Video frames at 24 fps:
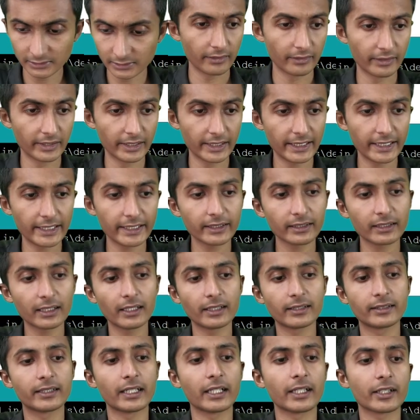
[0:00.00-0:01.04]
reading
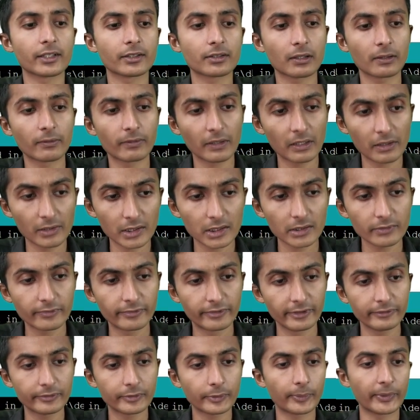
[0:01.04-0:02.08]
the status of our
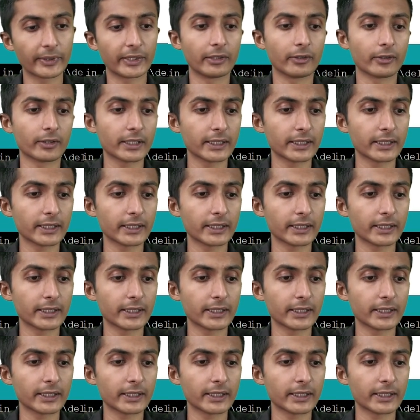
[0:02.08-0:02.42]
fifth pin.